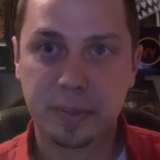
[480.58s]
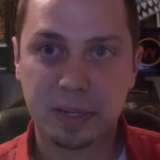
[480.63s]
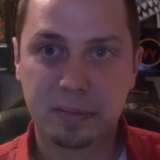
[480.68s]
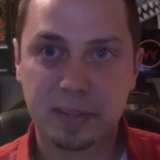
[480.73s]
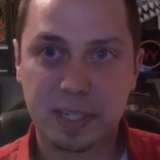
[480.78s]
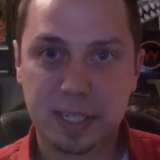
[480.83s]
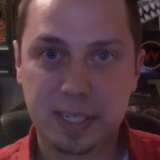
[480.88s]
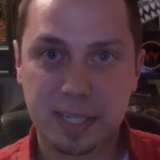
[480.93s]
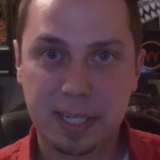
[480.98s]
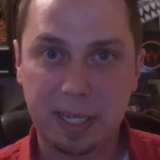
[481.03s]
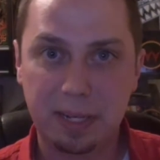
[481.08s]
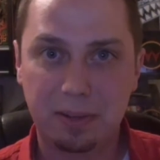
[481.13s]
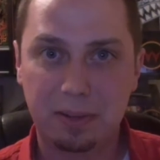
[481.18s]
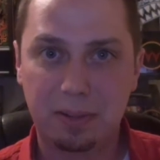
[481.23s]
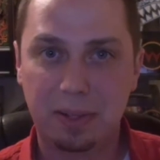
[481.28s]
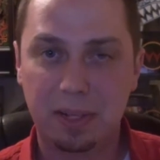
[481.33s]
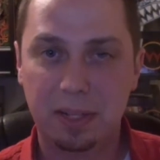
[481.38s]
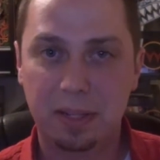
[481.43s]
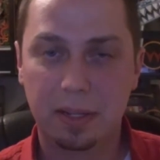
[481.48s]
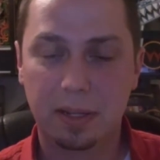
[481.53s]
of a
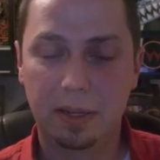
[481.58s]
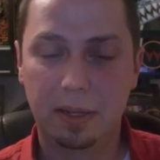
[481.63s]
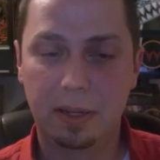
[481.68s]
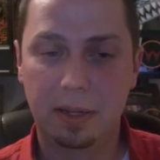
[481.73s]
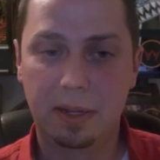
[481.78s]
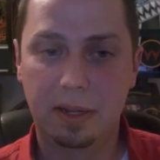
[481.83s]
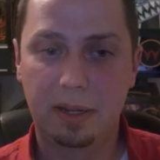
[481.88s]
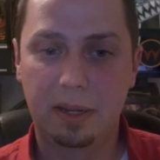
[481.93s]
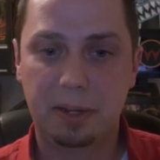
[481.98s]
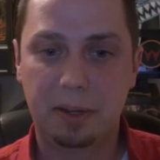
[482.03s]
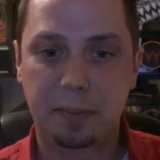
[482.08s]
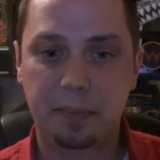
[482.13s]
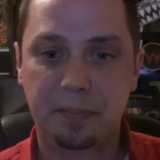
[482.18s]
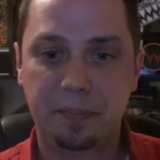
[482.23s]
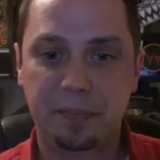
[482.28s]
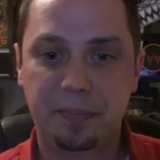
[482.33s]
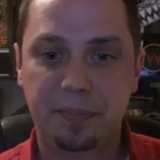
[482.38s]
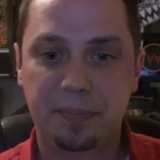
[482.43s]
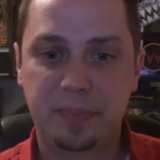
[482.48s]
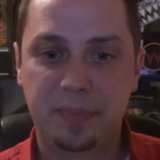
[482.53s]
seal
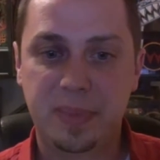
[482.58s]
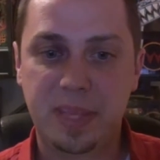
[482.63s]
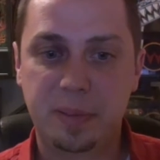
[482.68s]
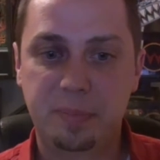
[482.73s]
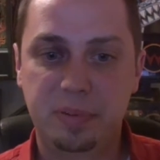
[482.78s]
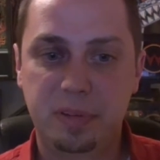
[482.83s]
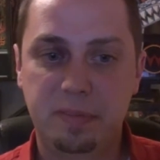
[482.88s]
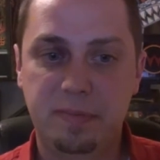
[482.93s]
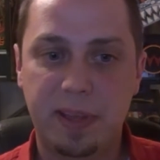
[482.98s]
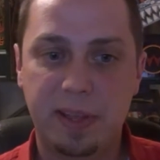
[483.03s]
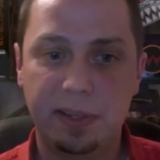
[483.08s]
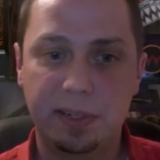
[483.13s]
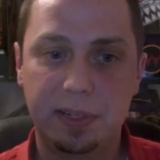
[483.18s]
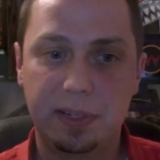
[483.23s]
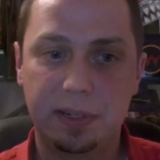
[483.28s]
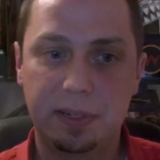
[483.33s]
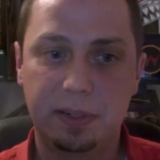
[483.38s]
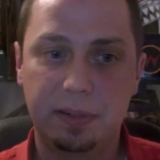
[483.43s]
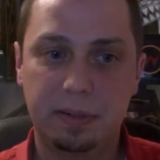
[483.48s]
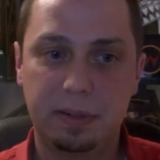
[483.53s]
that
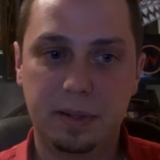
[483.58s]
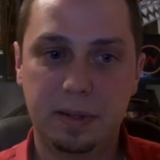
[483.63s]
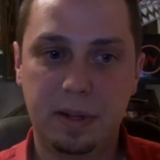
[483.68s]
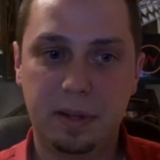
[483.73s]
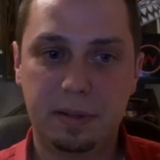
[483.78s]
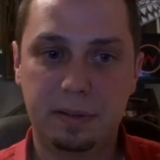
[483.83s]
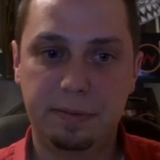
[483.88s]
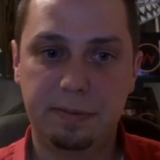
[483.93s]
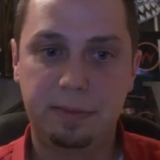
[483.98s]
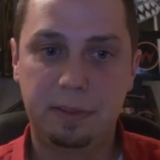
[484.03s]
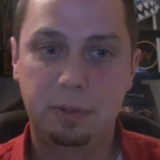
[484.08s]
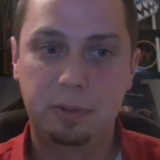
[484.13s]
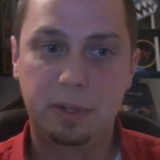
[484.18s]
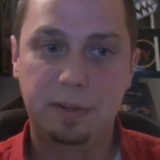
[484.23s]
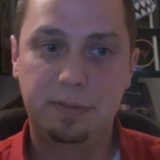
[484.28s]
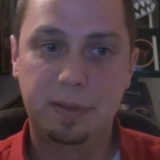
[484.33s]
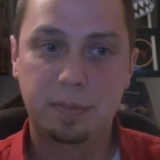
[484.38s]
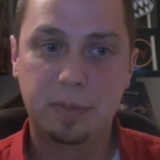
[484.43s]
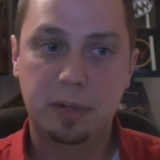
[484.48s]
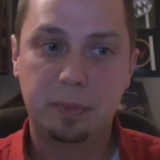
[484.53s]
prevents fluid
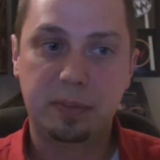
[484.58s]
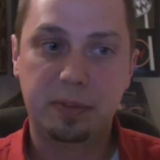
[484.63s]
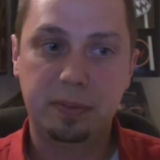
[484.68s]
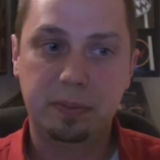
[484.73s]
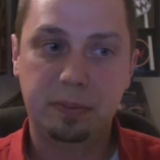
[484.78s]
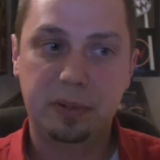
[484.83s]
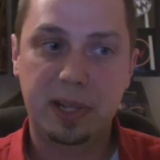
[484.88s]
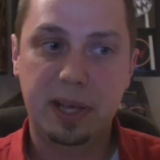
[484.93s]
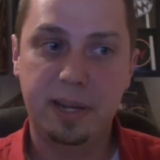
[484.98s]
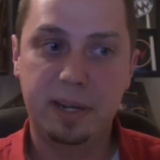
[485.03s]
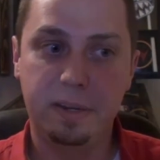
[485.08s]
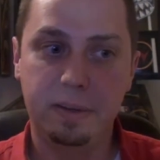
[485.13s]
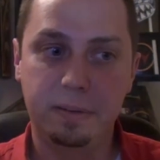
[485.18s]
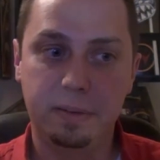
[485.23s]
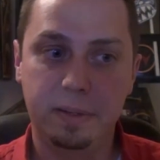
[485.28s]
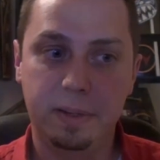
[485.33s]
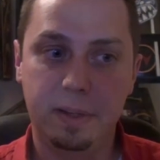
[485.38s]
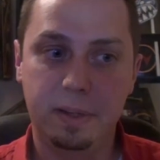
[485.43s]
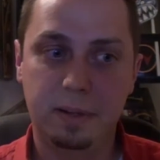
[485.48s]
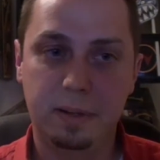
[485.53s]
from your bladder
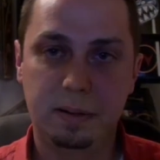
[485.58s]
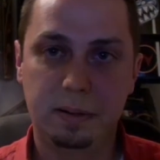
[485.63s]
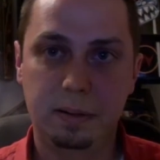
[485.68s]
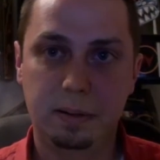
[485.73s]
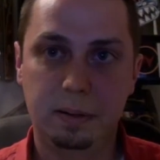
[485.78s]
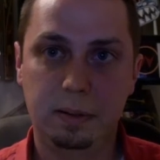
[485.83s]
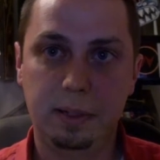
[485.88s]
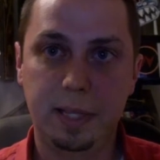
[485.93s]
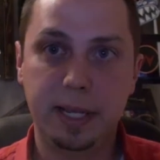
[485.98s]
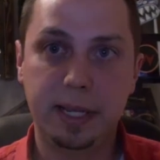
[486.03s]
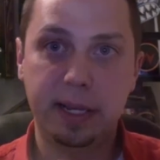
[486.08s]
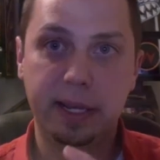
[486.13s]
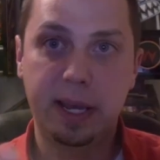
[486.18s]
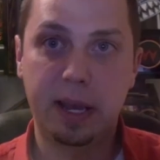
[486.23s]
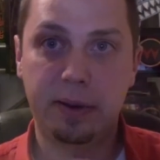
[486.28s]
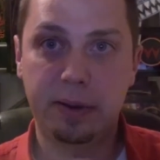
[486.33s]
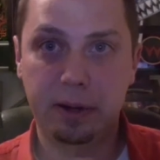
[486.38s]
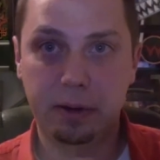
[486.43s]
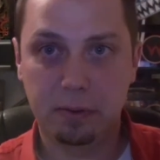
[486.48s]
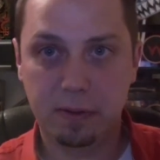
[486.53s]
leaking
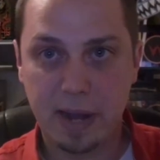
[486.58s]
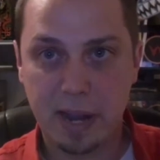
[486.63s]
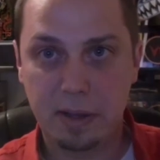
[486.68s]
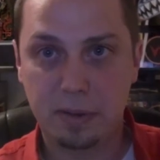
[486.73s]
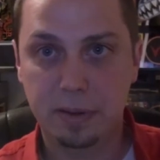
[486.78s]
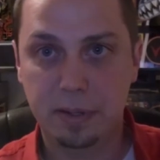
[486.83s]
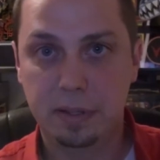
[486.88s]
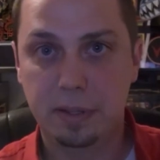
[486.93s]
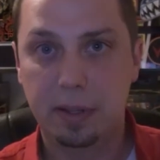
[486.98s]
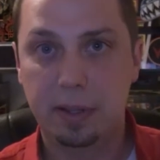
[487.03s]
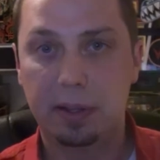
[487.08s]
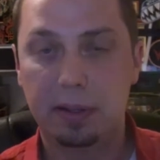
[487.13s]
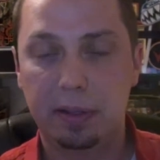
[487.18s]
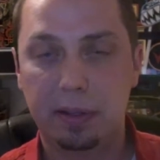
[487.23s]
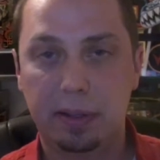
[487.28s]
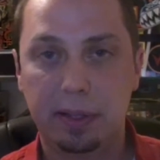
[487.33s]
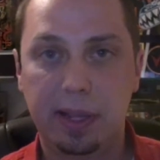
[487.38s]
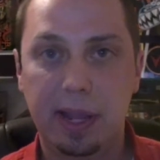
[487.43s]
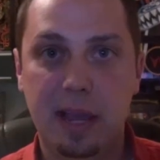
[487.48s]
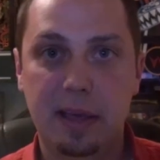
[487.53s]
out around
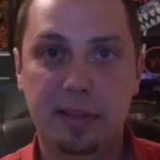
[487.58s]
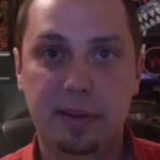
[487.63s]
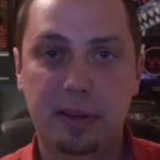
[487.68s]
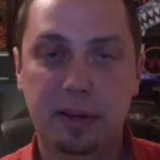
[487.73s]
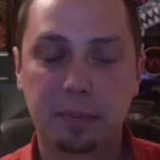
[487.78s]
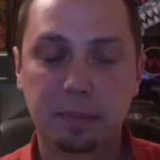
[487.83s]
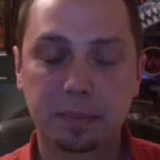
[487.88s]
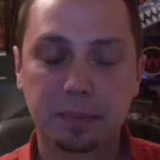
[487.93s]
the catheter.